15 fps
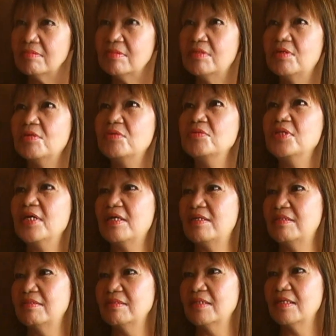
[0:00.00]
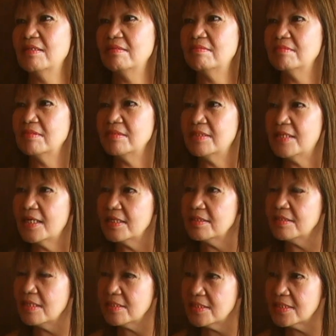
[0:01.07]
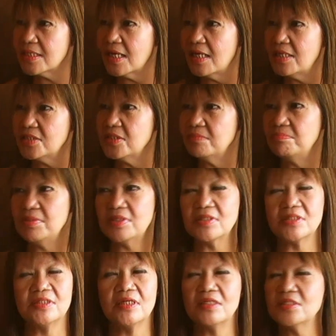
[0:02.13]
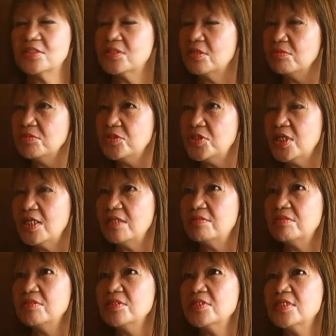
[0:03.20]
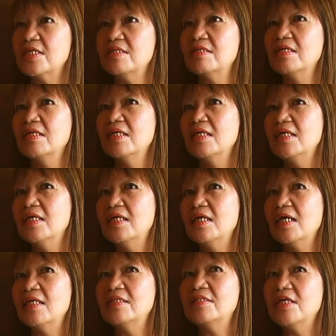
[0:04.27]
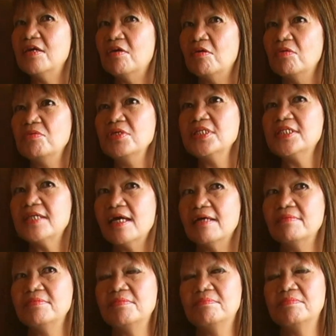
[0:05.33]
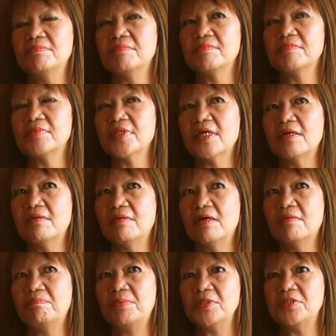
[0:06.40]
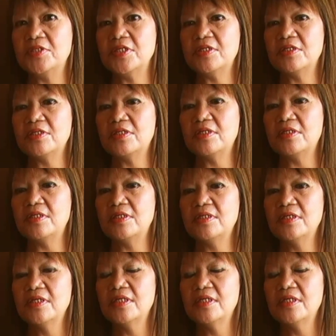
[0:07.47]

go there, okay, get that scholarship, because they're so generous. And And they always have a particular